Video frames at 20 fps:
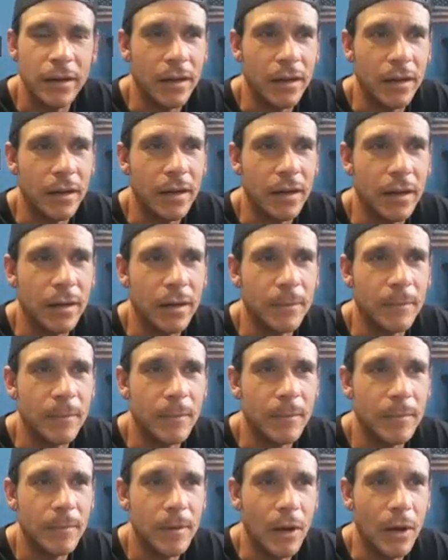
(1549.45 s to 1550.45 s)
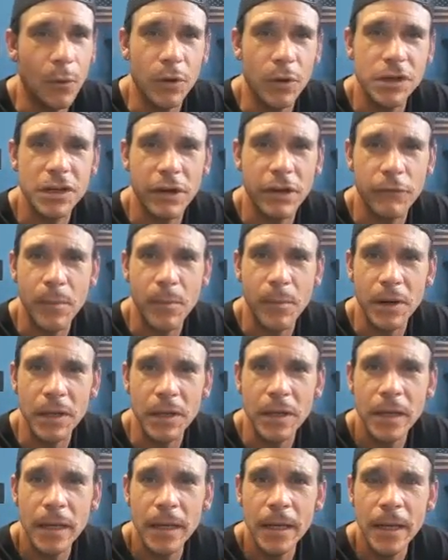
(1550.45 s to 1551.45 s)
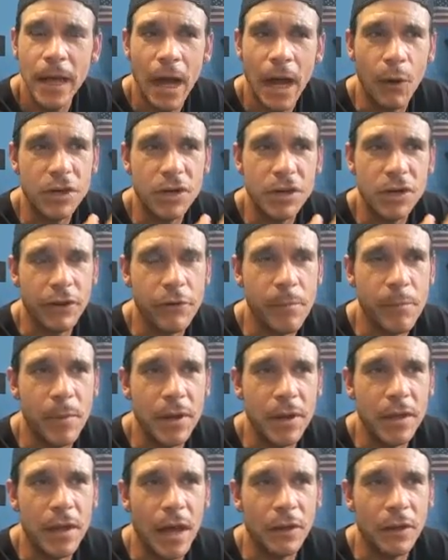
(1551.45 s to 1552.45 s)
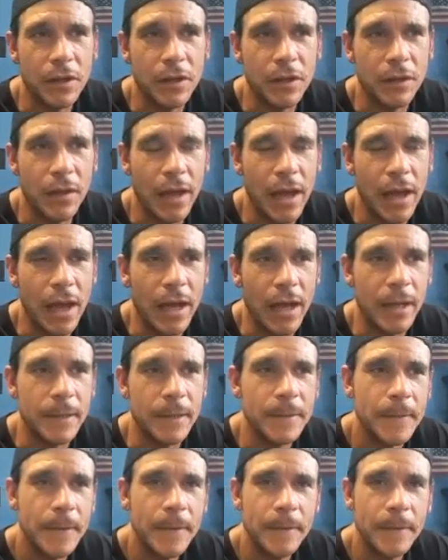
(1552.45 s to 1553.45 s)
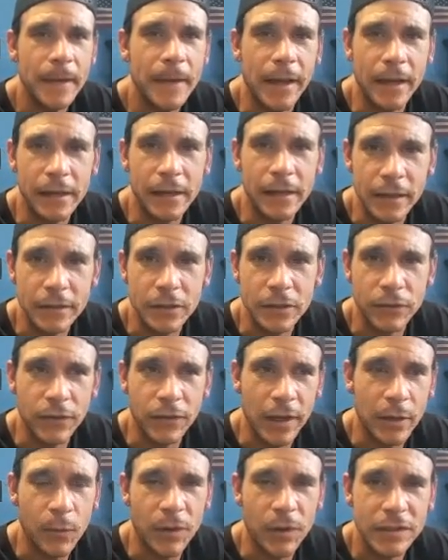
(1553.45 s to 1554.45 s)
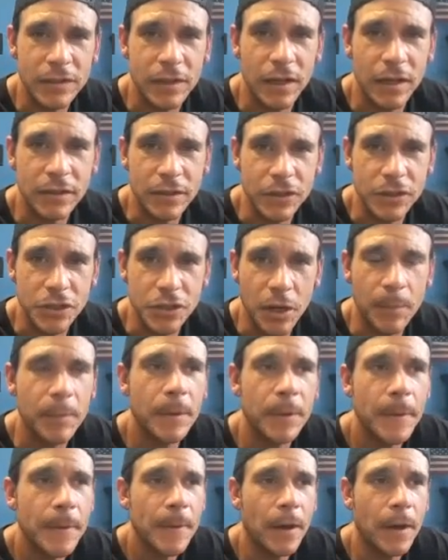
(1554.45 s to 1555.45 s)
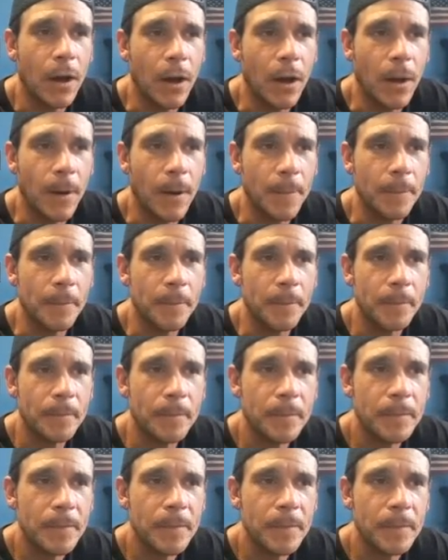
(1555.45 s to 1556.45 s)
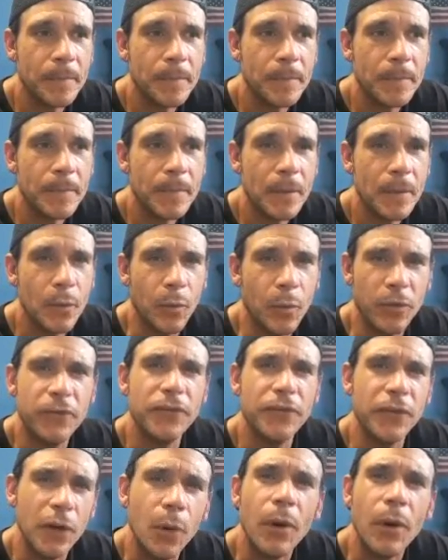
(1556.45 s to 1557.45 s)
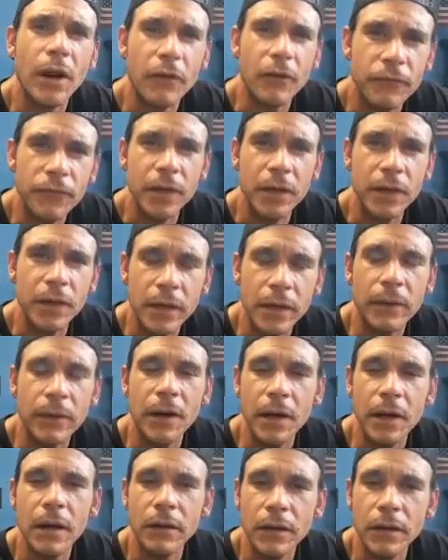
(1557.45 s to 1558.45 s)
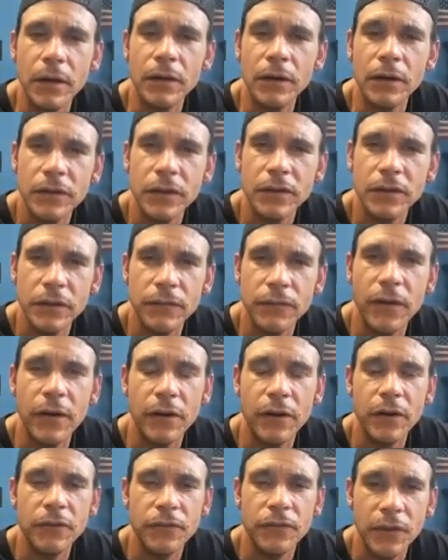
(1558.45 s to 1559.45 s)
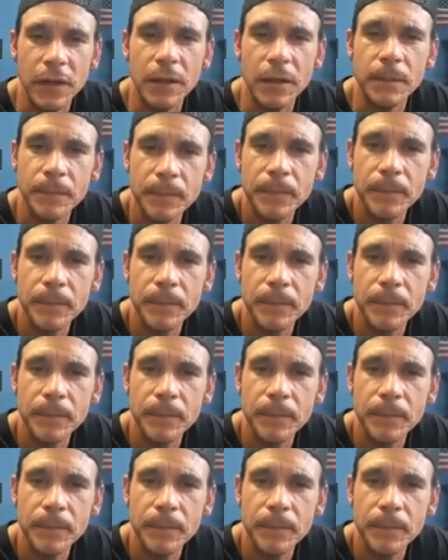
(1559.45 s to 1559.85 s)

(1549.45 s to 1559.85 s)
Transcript: And I wish everybody out there that had inklings of like what it's like to jump um, would feel what I'm feeling right now. It's a very good feeling.